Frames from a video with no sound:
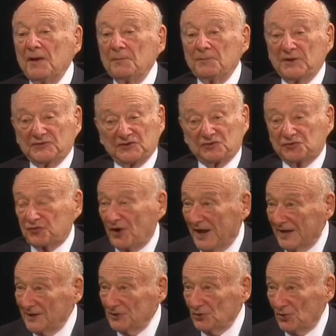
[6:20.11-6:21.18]
But the
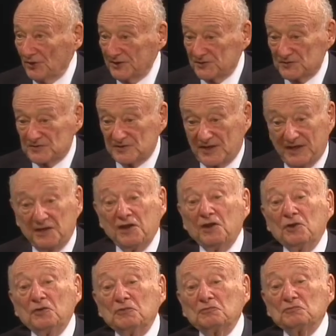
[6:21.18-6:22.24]
trial lawyers say,
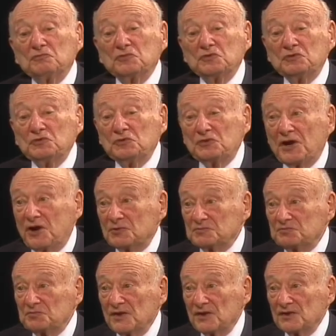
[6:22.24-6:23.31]
you don't